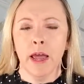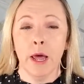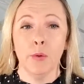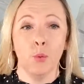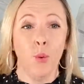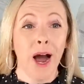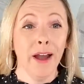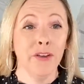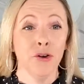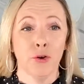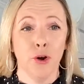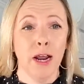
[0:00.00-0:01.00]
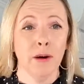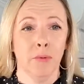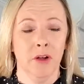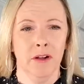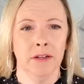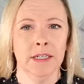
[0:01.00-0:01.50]
and why you're
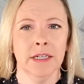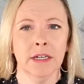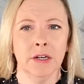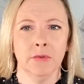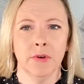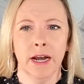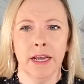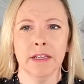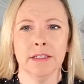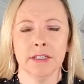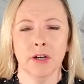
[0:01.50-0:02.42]
credible, right?